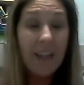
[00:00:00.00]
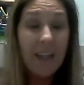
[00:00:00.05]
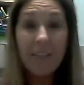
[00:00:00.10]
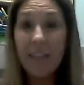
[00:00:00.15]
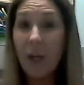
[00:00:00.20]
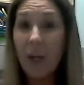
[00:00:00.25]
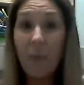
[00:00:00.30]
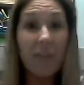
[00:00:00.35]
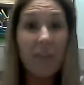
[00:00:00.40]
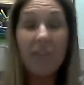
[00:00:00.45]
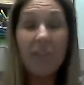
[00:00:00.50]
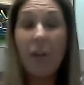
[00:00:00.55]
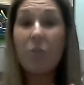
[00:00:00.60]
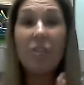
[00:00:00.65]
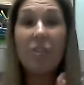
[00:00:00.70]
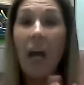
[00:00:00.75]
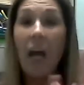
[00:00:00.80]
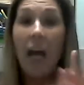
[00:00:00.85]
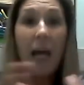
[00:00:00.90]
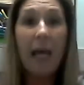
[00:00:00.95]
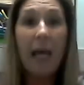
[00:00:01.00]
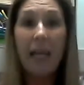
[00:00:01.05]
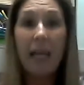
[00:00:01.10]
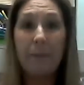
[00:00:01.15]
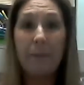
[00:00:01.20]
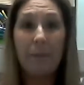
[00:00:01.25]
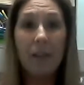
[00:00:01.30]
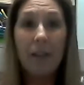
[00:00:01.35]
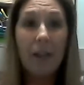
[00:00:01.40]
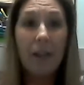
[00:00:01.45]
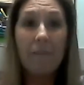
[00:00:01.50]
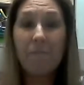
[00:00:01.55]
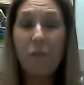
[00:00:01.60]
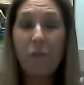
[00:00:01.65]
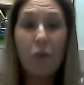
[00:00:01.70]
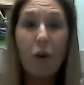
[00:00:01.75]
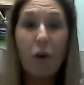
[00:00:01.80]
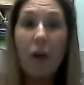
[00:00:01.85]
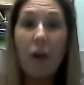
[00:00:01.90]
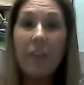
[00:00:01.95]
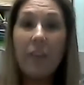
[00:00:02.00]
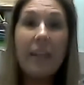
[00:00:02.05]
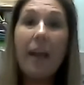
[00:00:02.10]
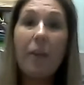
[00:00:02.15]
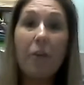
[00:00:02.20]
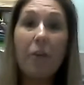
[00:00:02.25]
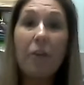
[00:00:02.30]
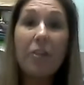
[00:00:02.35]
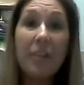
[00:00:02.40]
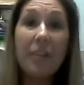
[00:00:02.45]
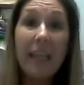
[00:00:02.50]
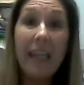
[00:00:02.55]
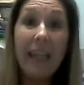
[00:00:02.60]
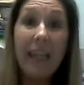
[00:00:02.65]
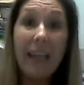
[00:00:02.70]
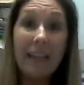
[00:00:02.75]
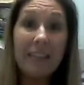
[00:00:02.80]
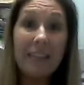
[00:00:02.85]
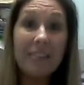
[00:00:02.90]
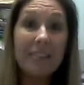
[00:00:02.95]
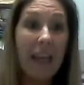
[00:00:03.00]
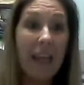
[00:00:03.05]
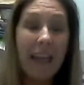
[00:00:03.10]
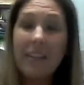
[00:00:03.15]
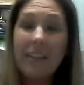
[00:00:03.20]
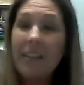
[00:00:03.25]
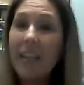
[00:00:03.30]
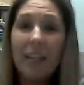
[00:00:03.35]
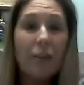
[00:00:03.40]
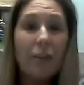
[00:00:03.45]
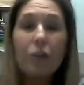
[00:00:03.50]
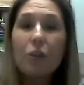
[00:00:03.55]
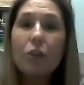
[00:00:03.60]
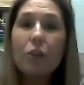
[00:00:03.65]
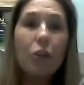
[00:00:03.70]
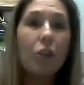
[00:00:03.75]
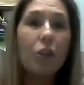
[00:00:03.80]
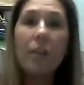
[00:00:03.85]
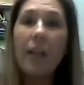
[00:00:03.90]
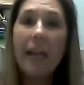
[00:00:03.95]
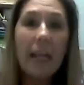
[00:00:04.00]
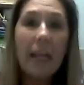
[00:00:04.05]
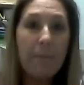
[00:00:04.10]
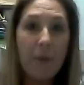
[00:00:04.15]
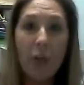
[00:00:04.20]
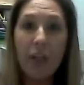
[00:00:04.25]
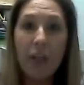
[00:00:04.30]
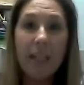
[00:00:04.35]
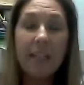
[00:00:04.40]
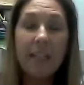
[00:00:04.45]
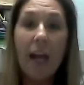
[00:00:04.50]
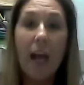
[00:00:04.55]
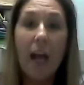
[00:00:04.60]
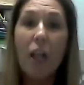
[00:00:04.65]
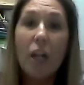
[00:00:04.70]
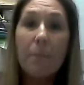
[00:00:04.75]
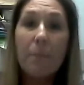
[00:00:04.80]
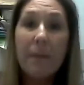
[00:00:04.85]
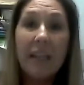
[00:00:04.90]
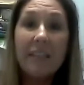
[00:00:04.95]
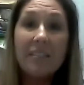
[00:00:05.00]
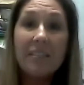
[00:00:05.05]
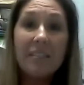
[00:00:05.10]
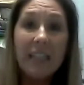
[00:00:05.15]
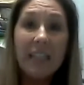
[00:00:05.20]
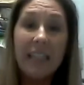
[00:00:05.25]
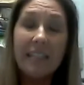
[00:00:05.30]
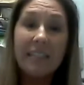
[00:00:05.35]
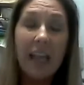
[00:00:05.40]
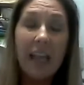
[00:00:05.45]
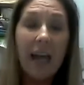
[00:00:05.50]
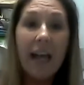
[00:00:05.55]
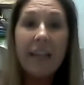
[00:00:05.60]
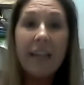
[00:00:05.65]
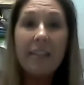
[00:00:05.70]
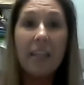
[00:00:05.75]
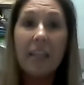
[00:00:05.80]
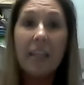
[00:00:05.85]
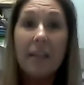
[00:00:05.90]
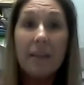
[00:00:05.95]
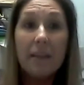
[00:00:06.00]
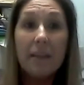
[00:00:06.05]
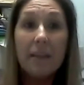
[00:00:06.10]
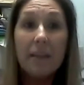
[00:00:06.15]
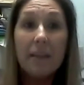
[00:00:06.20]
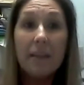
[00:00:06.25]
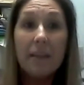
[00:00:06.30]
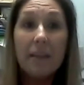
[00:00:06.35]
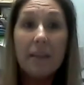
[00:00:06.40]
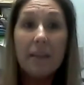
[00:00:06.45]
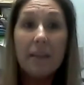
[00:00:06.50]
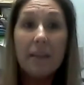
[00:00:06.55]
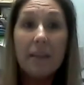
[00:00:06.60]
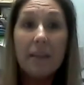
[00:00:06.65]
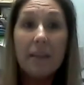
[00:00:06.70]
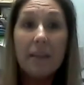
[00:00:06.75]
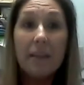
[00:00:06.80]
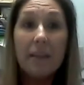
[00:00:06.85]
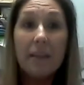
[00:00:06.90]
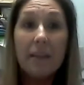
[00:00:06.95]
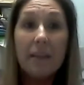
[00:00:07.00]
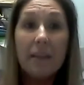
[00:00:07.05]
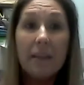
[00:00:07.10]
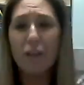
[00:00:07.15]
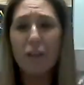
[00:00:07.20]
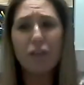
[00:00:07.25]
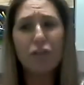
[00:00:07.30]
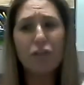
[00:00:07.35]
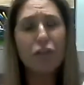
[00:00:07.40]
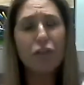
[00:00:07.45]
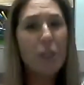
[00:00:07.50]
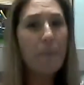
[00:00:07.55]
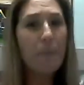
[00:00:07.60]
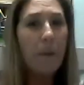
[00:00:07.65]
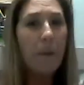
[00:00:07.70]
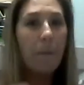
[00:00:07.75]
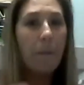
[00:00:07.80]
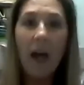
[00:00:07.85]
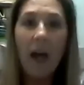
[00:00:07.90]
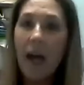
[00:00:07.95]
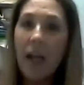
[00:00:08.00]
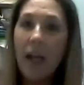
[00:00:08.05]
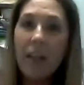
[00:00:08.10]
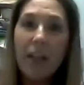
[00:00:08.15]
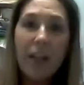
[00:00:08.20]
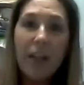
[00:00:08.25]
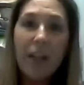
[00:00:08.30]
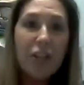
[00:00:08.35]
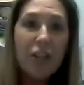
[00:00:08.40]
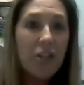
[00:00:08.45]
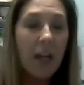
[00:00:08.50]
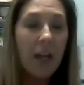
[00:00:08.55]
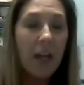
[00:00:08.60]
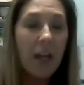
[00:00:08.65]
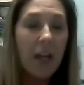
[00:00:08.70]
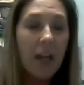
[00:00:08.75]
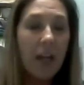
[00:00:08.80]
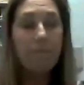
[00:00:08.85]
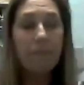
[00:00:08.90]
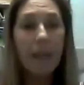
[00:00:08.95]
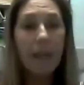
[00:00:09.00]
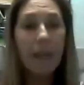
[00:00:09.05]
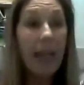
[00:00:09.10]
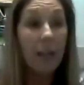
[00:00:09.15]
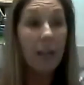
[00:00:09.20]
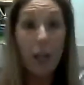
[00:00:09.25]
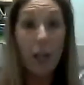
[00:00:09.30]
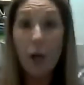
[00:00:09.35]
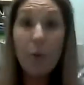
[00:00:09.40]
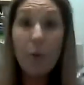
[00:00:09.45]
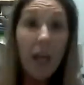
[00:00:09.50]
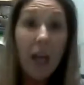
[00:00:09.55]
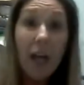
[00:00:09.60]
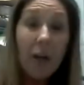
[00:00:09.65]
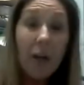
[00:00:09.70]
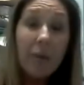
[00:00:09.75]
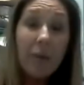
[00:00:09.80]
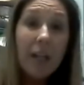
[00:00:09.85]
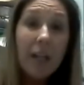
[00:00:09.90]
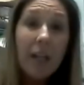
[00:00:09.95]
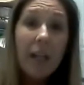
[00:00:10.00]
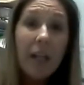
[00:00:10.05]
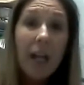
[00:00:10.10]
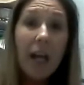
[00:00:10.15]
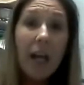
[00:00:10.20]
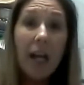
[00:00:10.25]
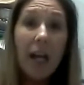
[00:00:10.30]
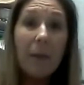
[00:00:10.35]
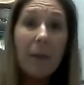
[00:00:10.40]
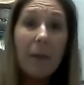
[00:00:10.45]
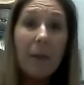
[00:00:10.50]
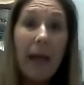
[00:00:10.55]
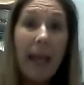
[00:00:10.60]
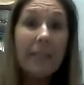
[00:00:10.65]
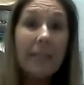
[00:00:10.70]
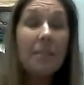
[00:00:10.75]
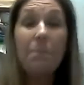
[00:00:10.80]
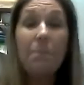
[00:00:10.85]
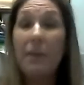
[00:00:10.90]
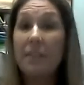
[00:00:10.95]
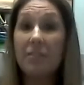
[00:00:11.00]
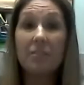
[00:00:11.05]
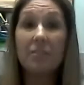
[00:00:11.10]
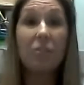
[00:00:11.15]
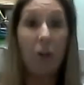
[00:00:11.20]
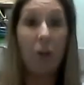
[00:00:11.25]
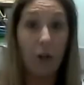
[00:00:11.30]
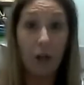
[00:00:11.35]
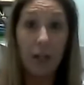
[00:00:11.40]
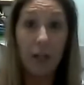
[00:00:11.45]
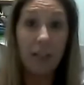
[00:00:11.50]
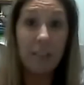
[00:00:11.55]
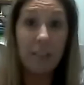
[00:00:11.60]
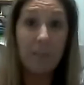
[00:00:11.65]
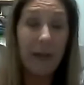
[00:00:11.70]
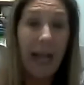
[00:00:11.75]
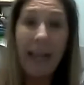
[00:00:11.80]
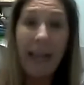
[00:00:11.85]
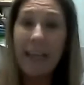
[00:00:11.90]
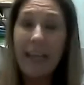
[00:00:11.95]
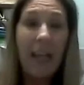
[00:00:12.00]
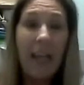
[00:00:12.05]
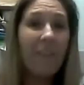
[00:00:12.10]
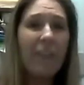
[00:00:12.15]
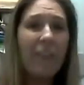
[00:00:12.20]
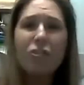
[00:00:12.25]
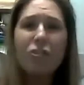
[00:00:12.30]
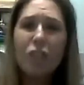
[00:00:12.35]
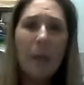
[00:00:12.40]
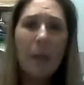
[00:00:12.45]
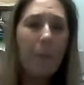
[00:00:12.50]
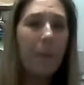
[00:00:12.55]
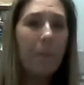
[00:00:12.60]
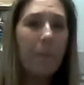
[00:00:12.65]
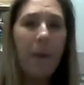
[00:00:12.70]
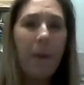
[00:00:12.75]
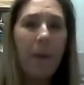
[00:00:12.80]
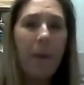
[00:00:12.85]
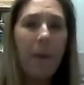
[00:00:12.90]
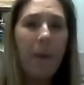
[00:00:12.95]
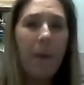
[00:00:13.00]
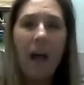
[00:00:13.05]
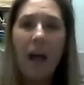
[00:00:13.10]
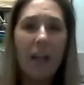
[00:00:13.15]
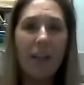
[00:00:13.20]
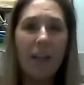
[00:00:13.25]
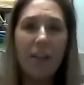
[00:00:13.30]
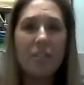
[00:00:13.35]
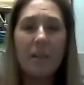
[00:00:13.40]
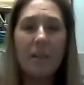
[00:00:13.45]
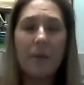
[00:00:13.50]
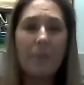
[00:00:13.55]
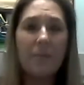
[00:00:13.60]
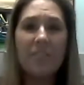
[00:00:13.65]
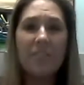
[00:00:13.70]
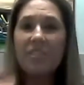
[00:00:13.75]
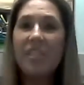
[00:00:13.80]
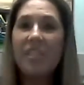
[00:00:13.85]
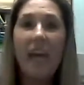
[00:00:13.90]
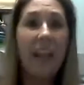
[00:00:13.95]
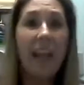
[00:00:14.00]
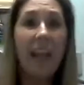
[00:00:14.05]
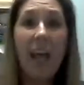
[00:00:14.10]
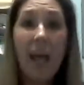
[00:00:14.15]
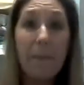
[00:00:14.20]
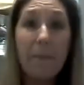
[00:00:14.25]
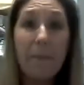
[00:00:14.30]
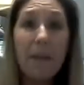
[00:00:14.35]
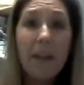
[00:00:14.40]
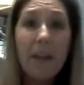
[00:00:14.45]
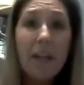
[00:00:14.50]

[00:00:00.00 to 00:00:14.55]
There was no time for all the other things. I didn't look like $1 million business. I didn't have this super polished, had a logo. I had some business cards, but I didn't have this super polished setup.